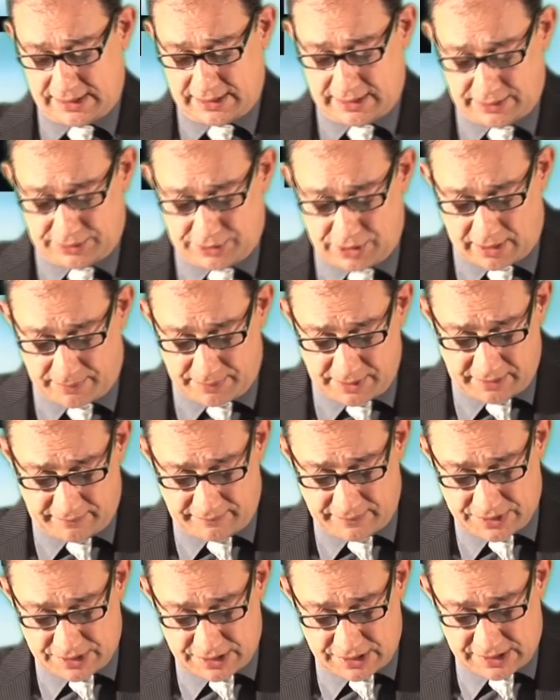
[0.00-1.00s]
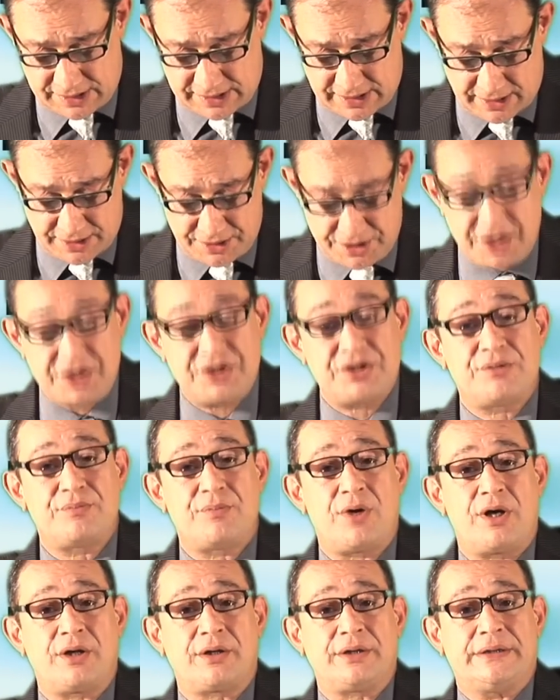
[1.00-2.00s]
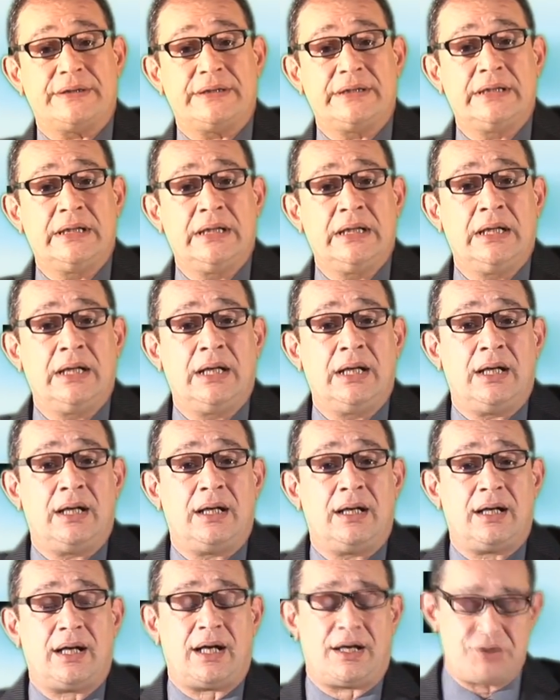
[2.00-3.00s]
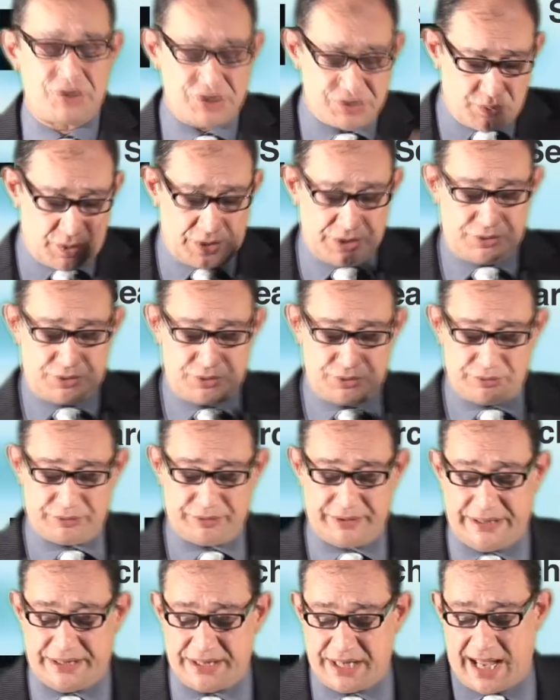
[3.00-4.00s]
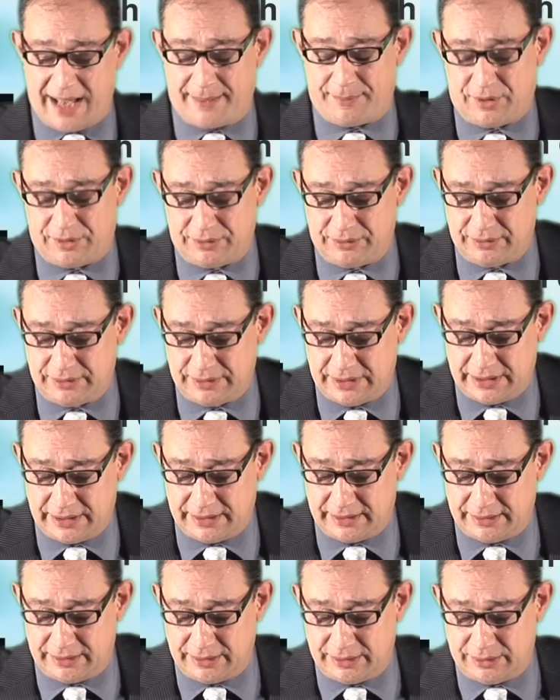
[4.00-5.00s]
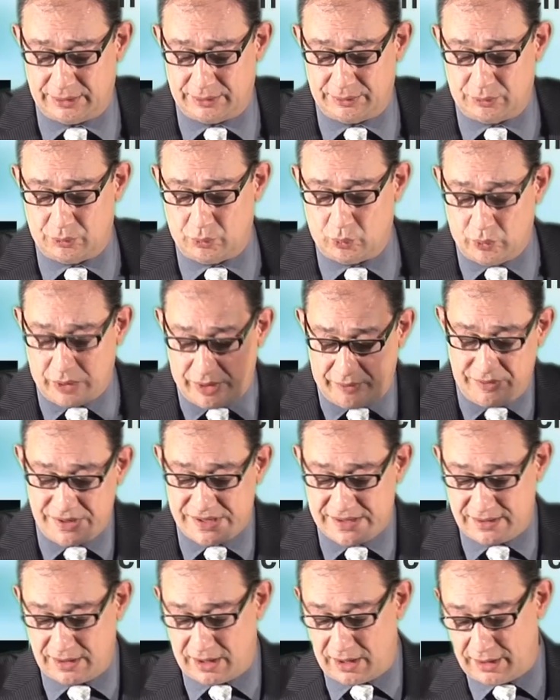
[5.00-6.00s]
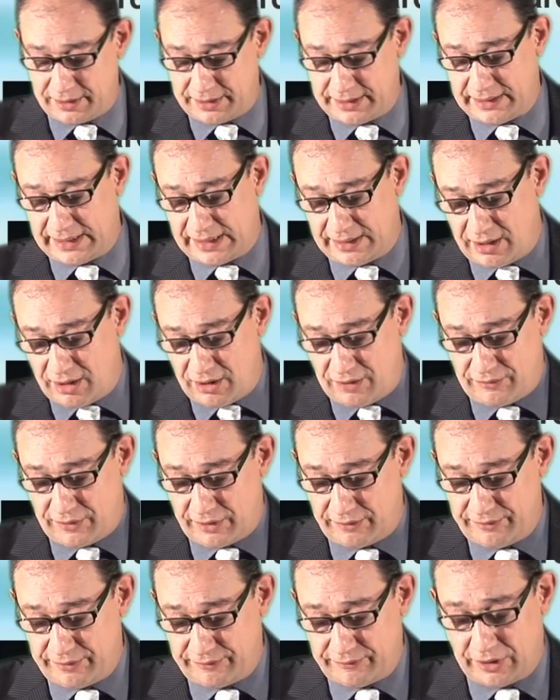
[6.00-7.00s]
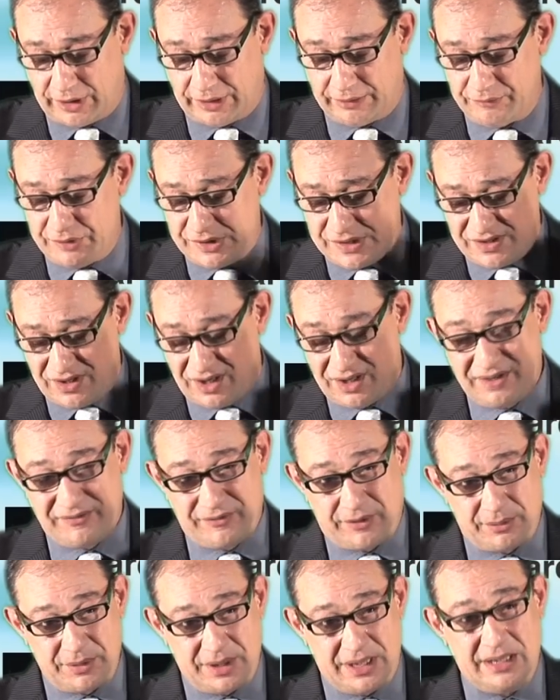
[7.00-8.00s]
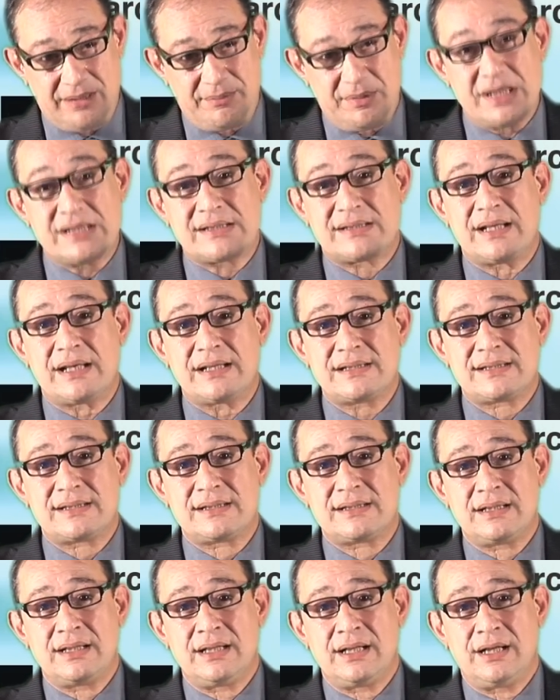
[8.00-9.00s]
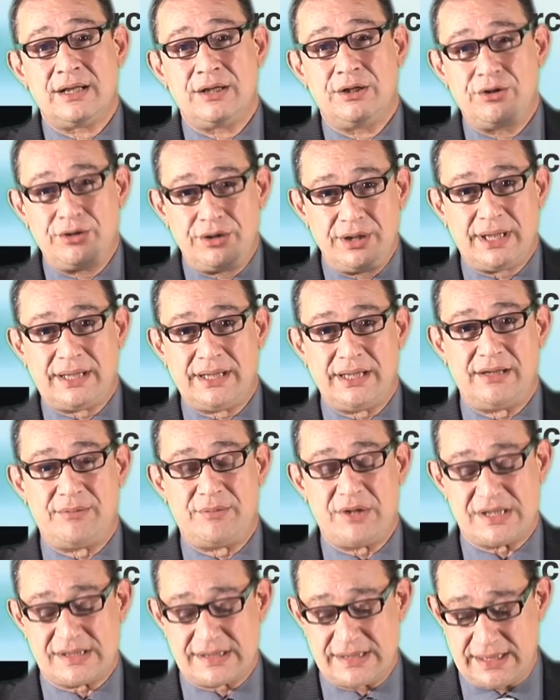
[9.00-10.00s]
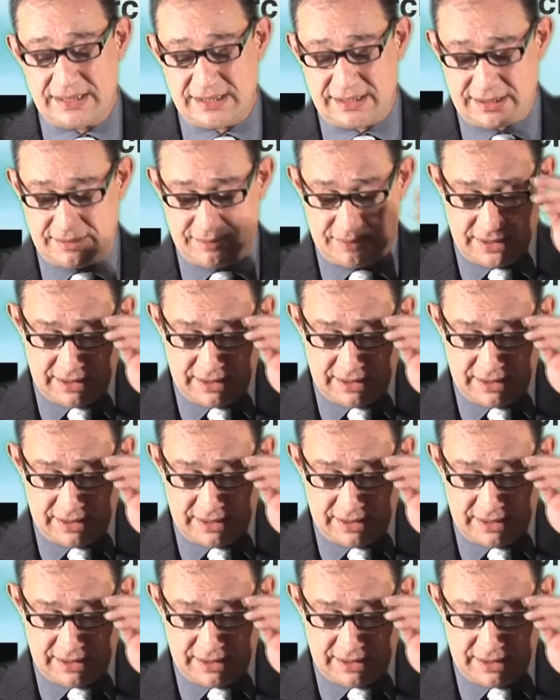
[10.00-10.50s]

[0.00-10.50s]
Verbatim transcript: uh, topic, which is search engine marketing, I just want to recap on uh, where we started and how far we've gone. We started from e-business, looking at e-business,